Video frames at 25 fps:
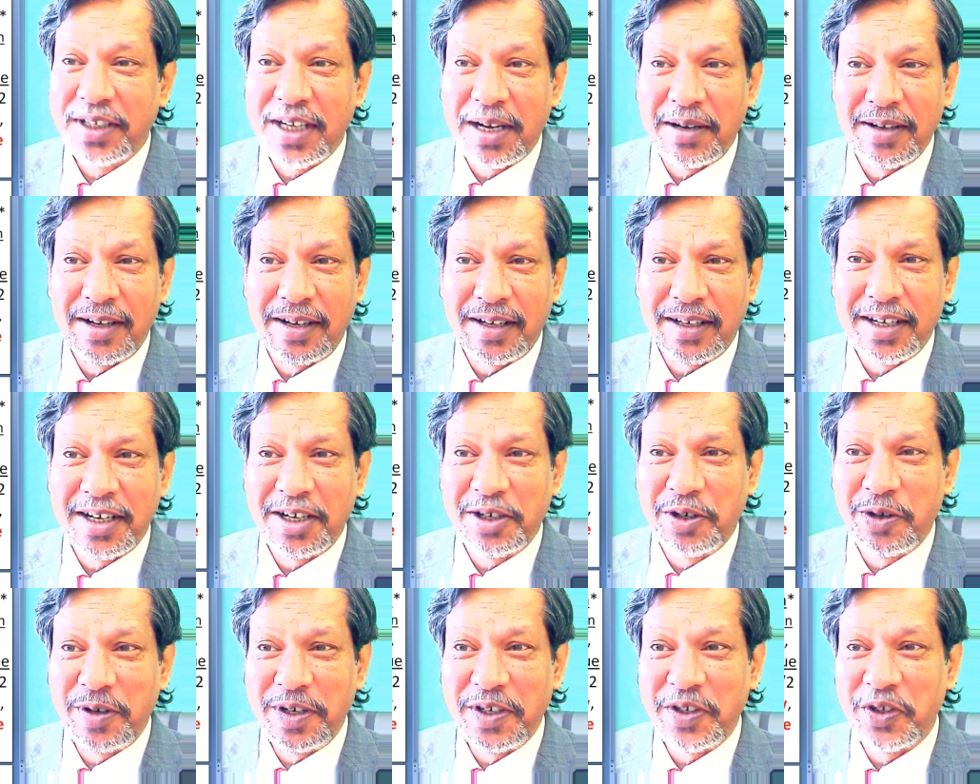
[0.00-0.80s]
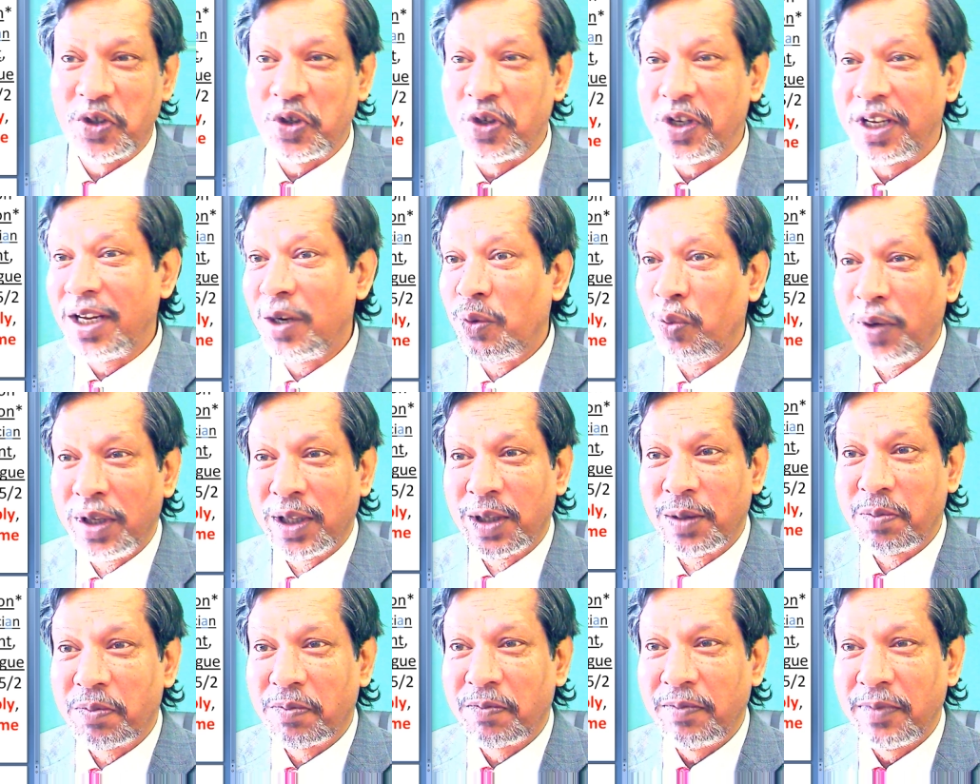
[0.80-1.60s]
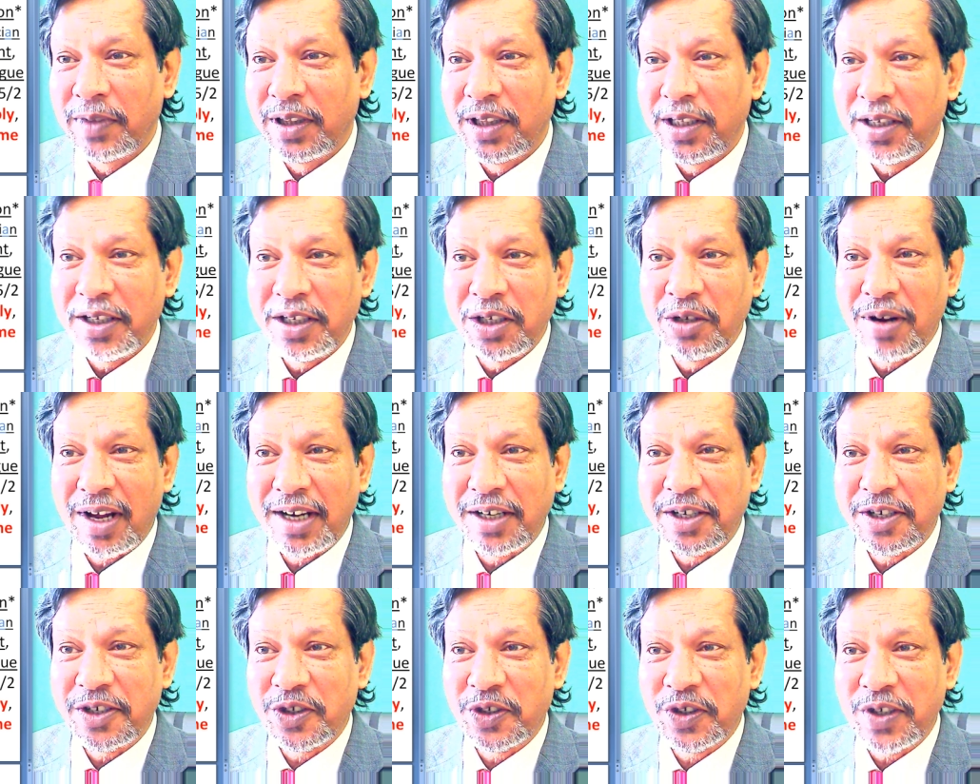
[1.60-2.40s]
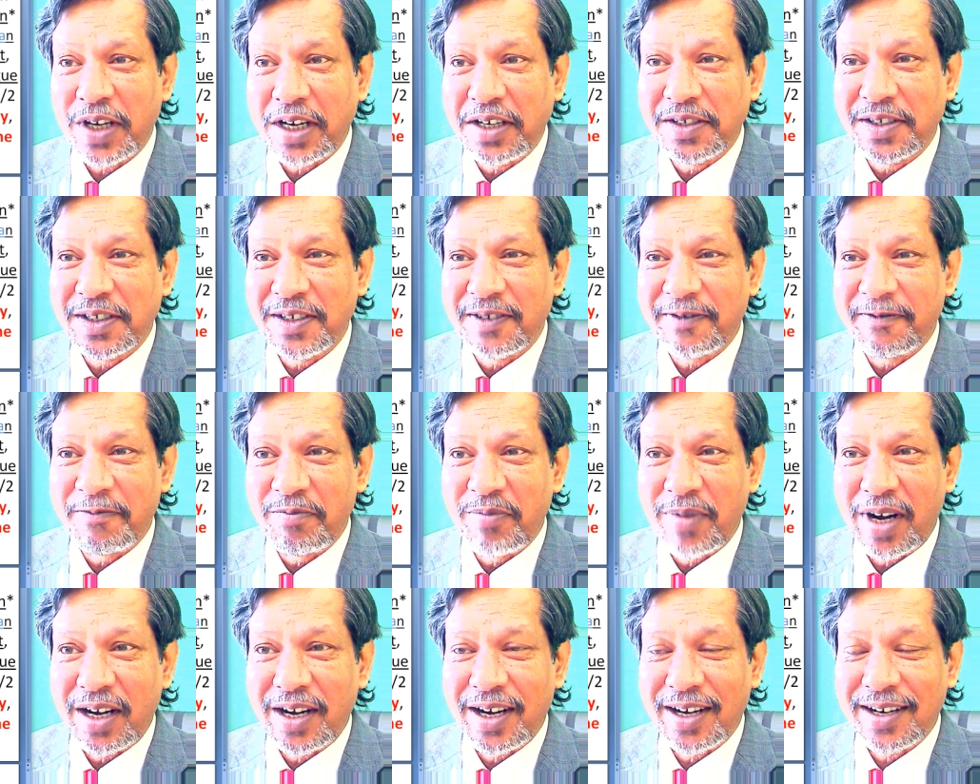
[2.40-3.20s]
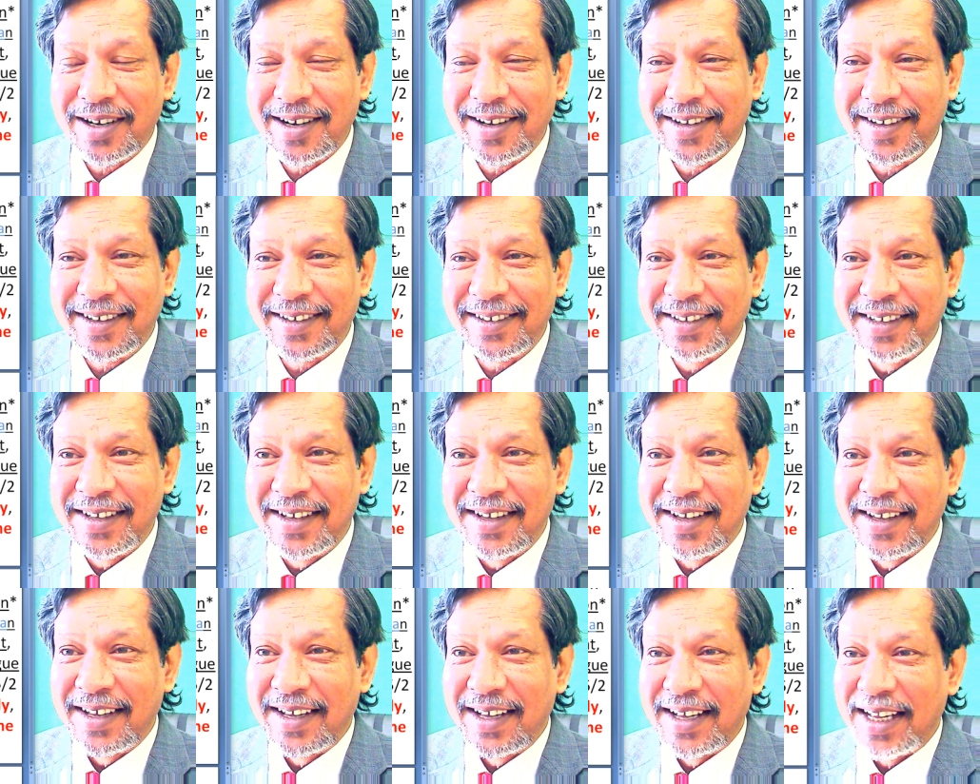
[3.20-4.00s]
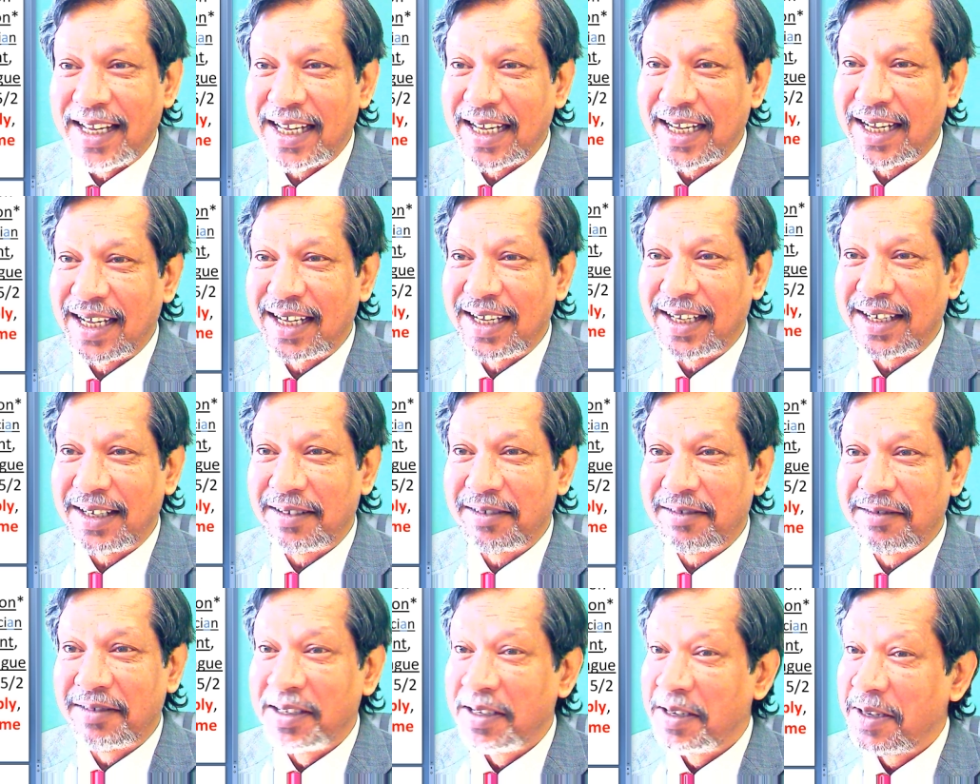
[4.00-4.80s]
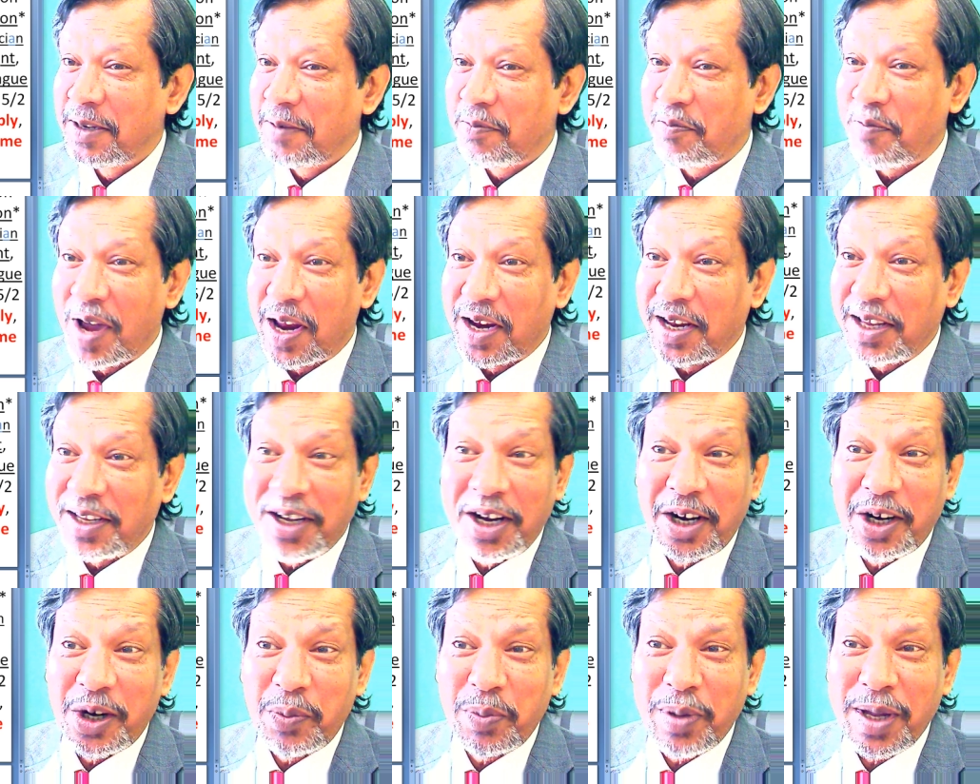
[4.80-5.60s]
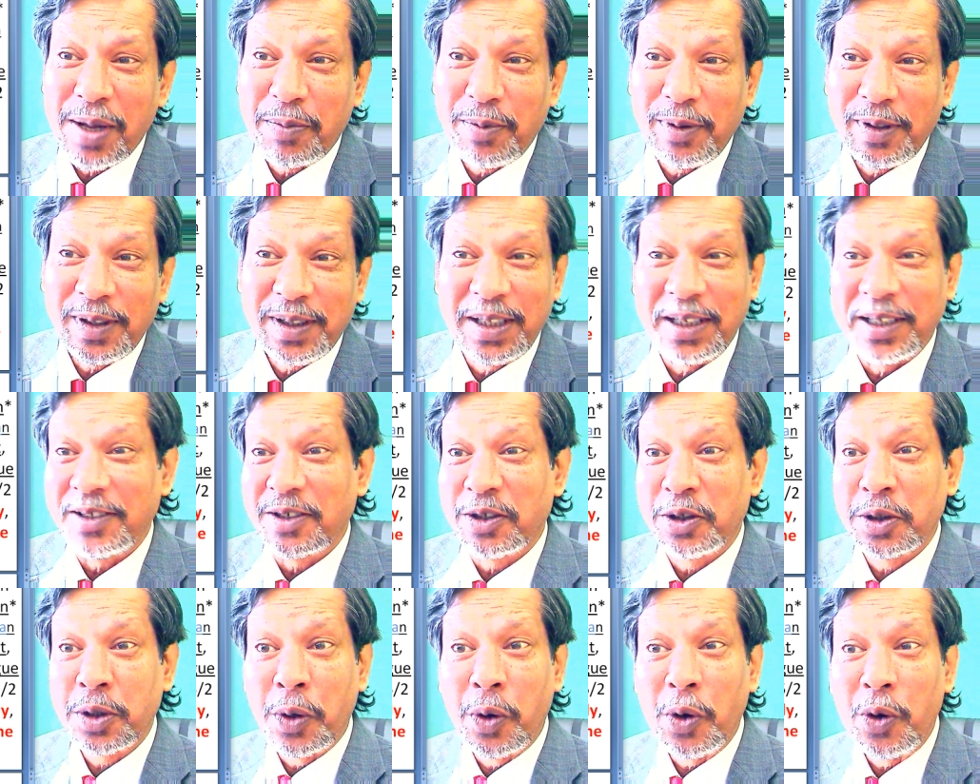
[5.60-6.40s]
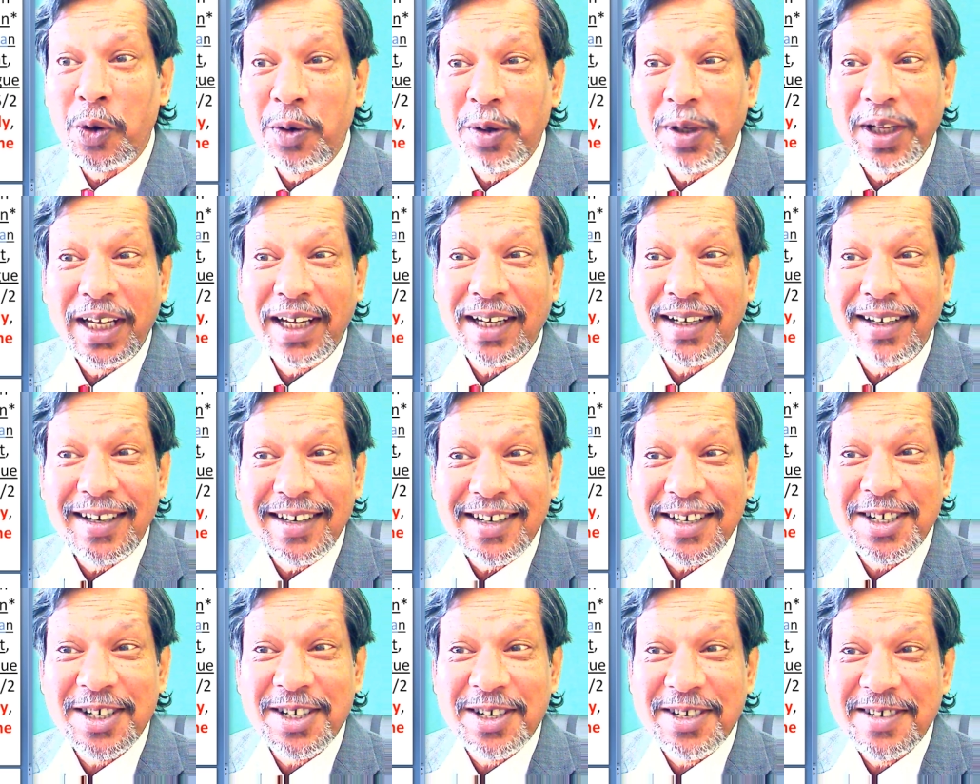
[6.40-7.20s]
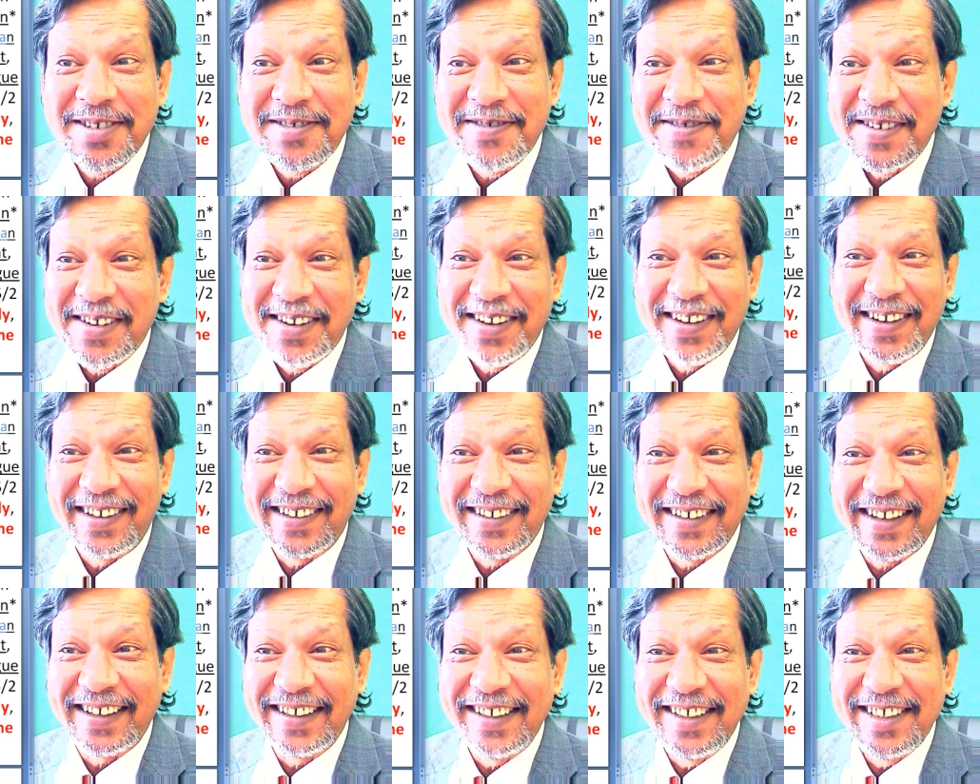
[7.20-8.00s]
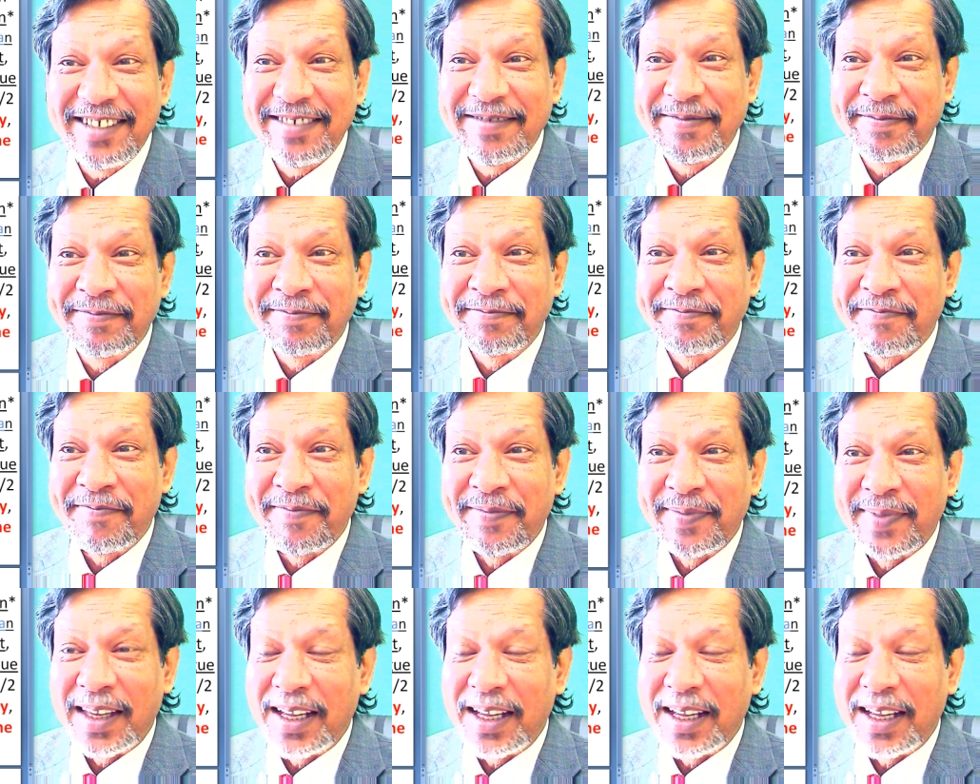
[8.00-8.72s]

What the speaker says: Most countries deal with the United States of America, and many younger people think it's cool English. Okay,